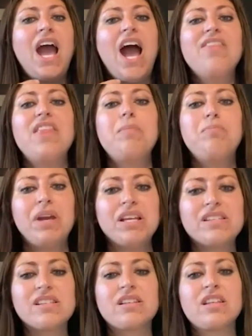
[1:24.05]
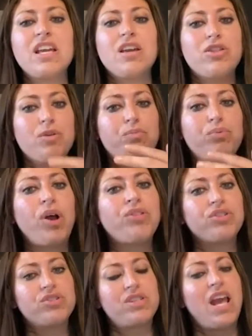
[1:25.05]
And they basically, the
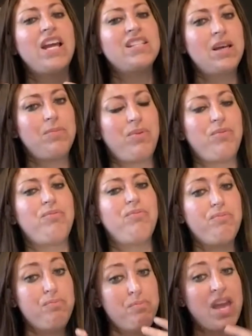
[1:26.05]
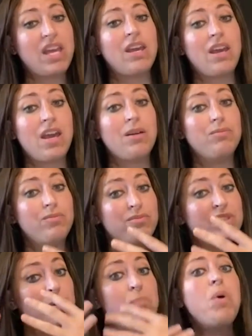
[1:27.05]
brothers end up making
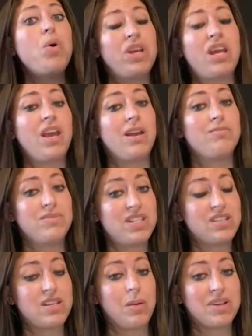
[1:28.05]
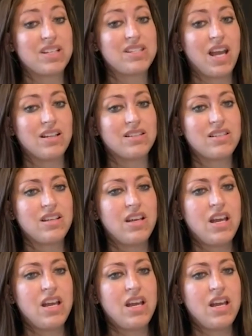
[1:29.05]
him, demoting him to some extent.